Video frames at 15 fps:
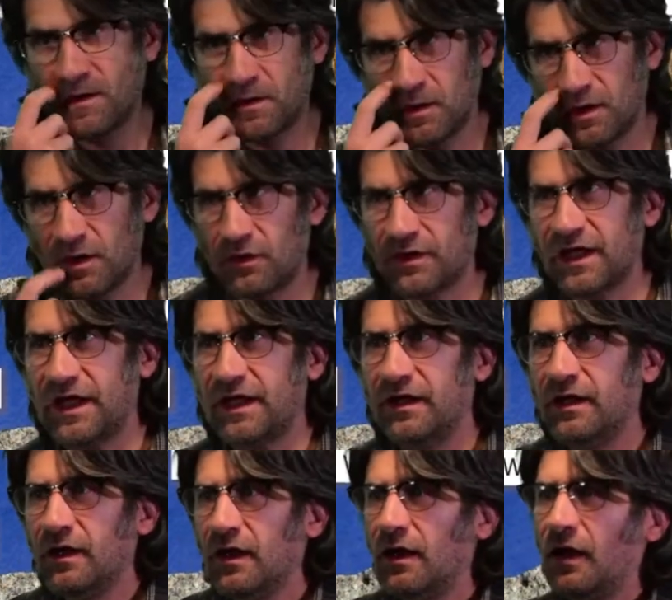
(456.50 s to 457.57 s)
Okay,
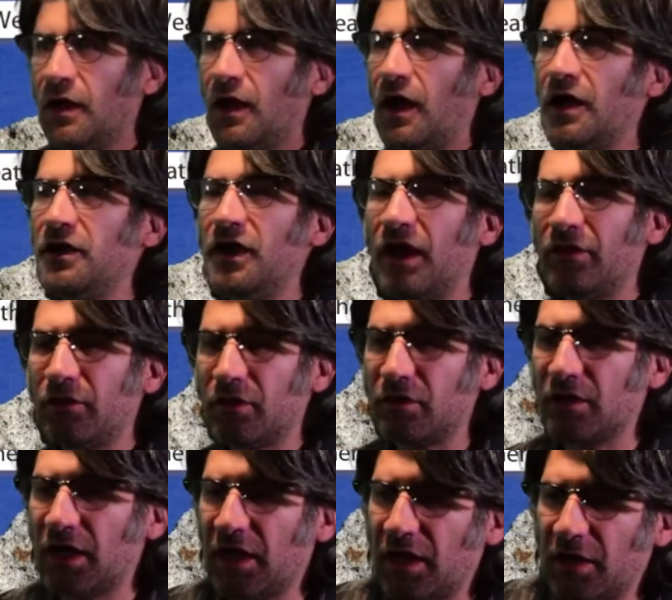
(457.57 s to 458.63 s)
another
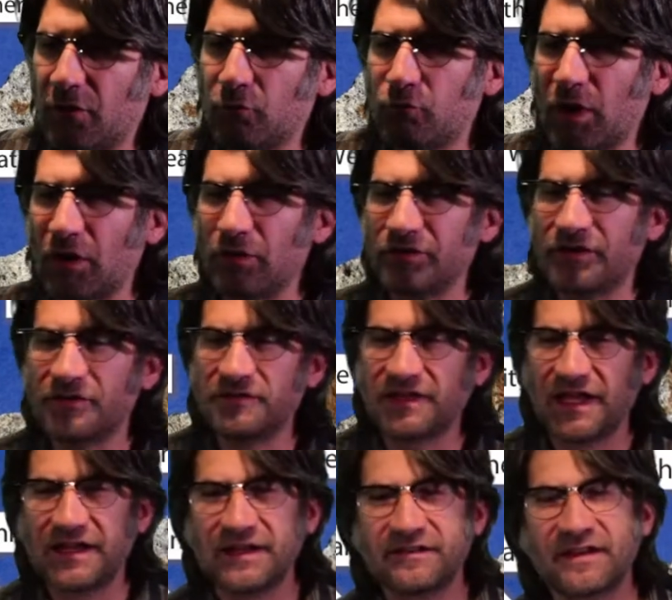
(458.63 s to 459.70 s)
relative
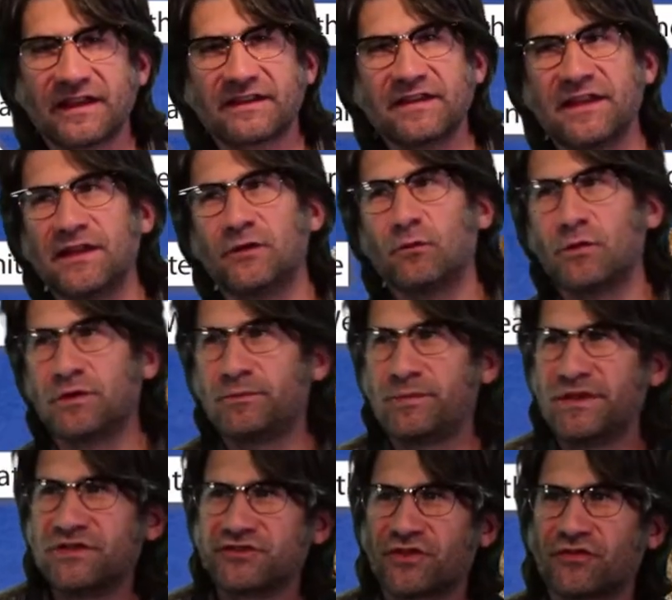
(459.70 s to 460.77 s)
dating technique would
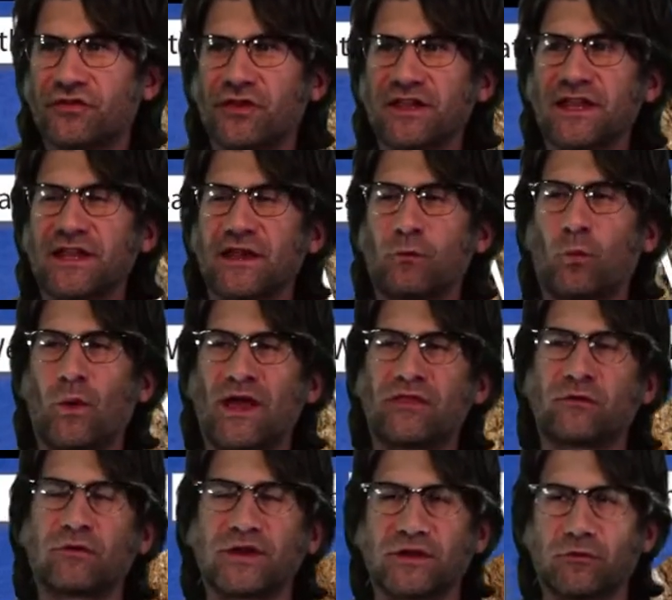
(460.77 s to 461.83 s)
be just looking at
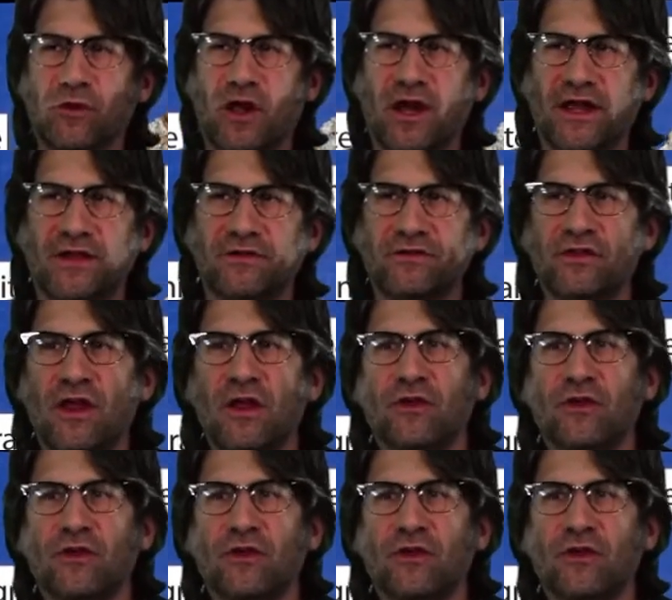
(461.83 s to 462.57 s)
weathering rinds.